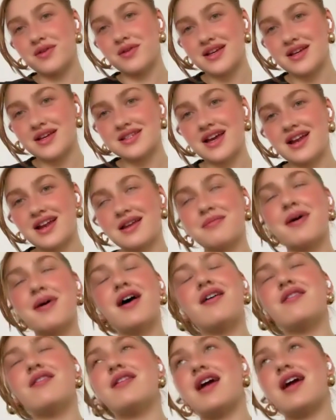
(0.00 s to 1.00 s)
I'm really excited
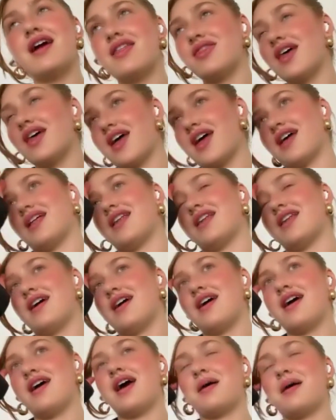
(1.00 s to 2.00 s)
about. And then
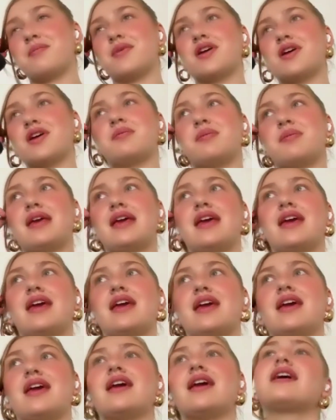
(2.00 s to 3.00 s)
I'm gonna
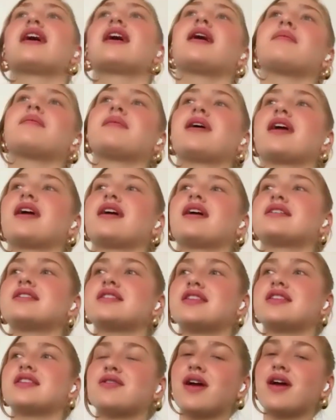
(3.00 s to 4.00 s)
be coming
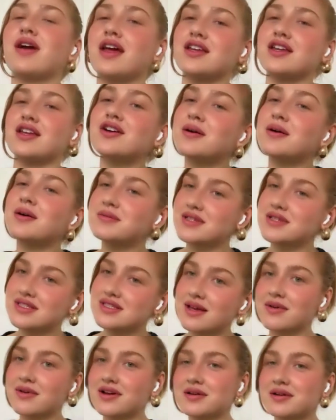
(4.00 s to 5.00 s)
to the UK and Europe this
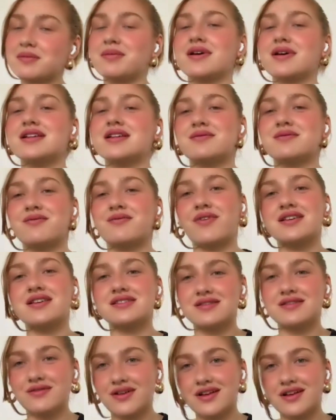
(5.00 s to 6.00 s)
summer to play some
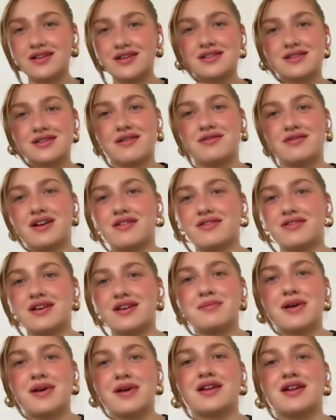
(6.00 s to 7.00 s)
festivals. So I've
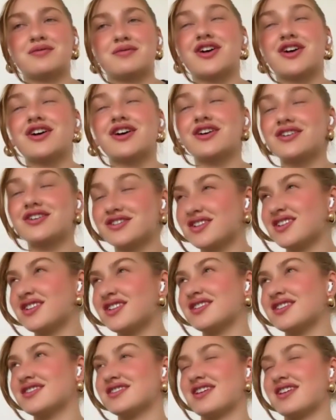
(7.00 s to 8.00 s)
definitely been in
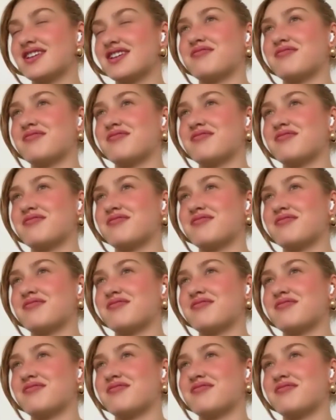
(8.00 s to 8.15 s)
rehearsals.